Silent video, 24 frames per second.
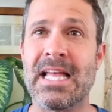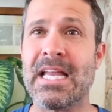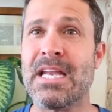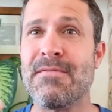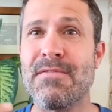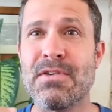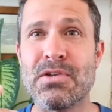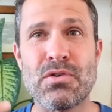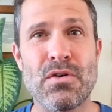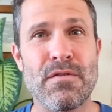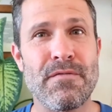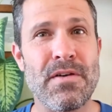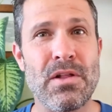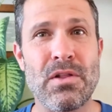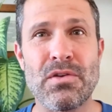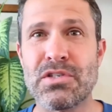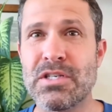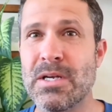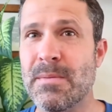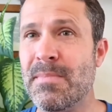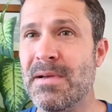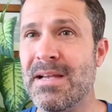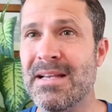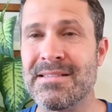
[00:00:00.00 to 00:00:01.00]
Land of Israel
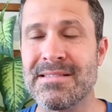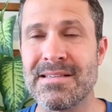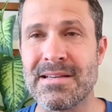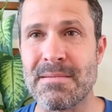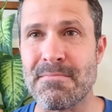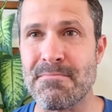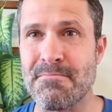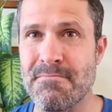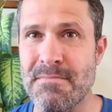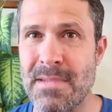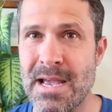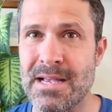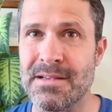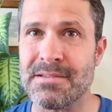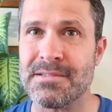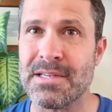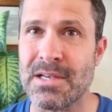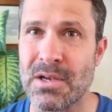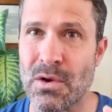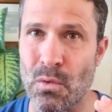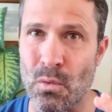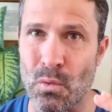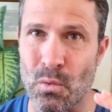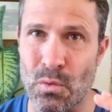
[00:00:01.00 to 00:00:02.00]
Fellowship is an
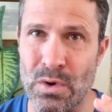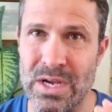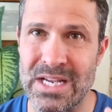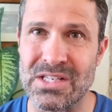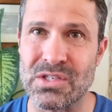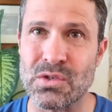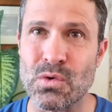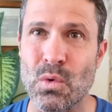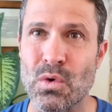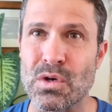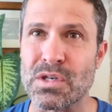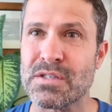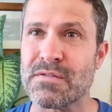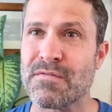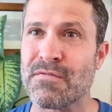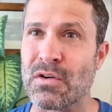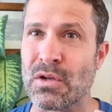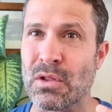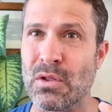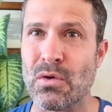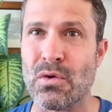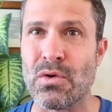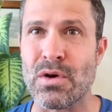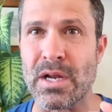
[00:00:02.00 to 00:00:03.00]
amazing resource for
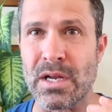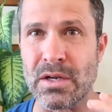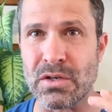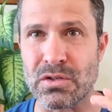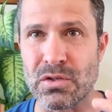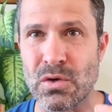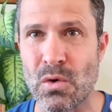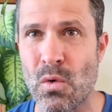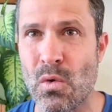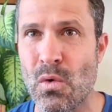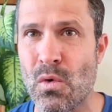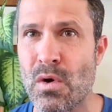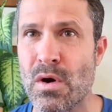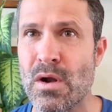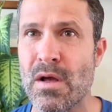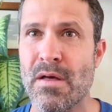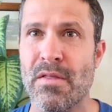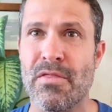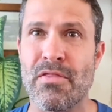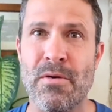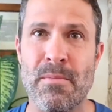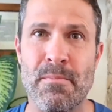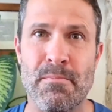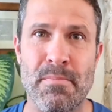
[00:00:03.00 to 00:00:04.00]
learning
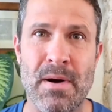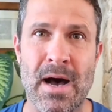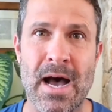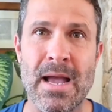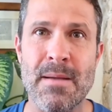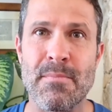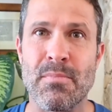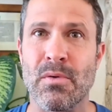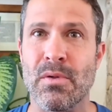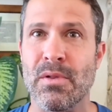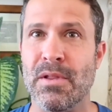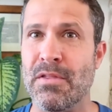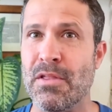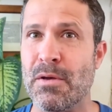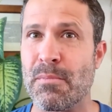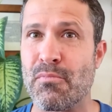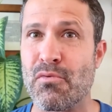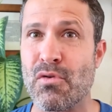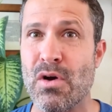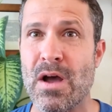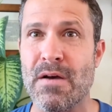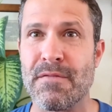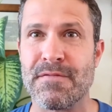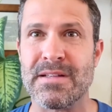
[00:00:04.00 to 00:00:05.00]
Torah, the Bible, and the
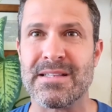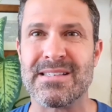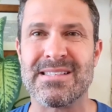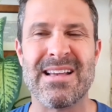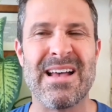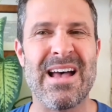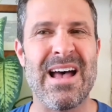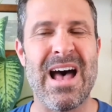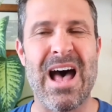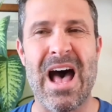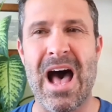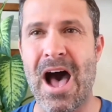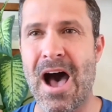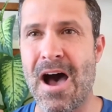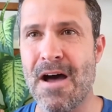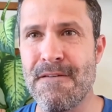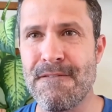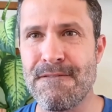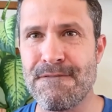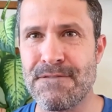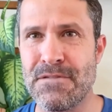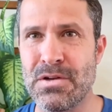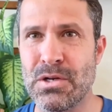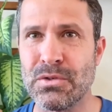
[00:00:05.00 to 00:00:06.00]
prophets,
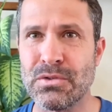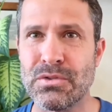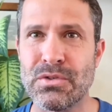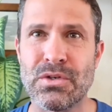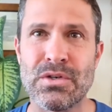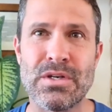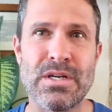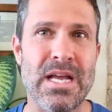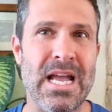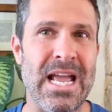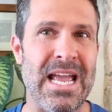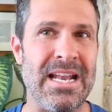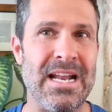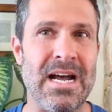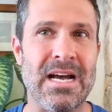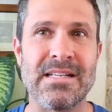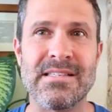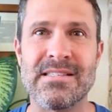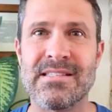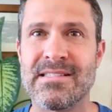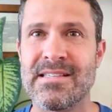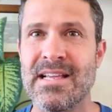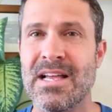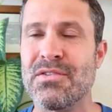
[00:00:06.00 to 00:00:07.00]
unfiltered and
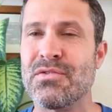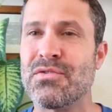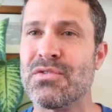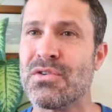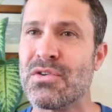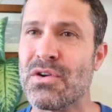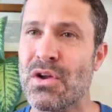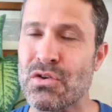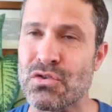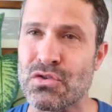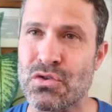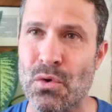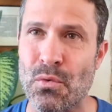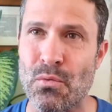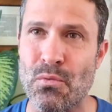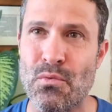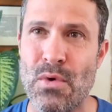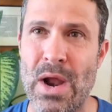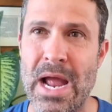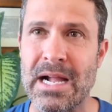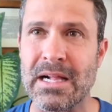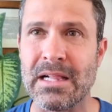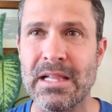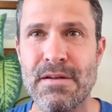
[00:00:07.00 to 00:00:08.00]
uncensored
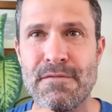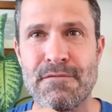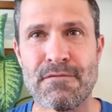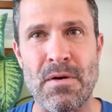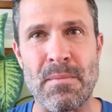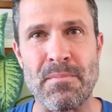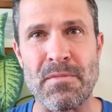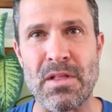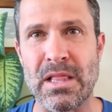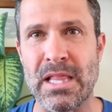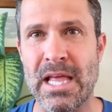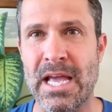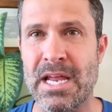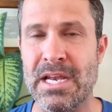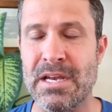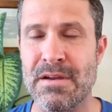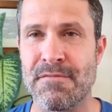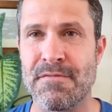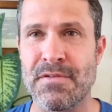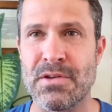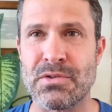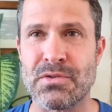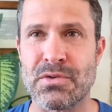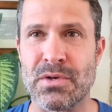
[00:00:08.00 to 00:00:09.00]
directly from the land
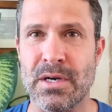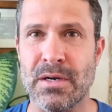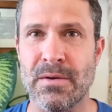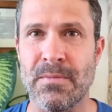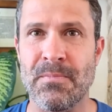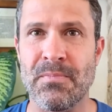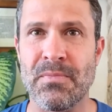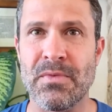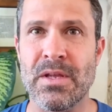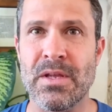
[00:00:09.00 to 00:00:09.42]
of Israel.